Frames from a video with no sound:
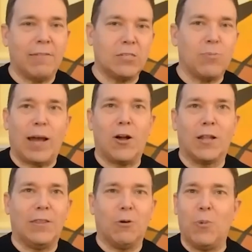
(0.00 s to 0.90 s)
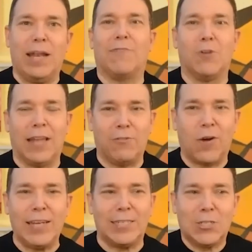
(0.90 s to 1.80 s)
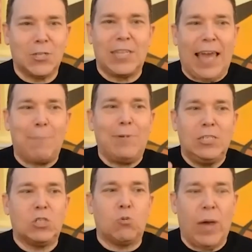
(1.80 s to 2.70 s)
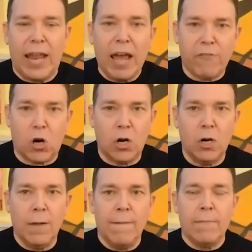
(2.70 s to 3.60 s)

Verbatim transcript: I, that's why i call it the whenever life crisis because they happen just whenever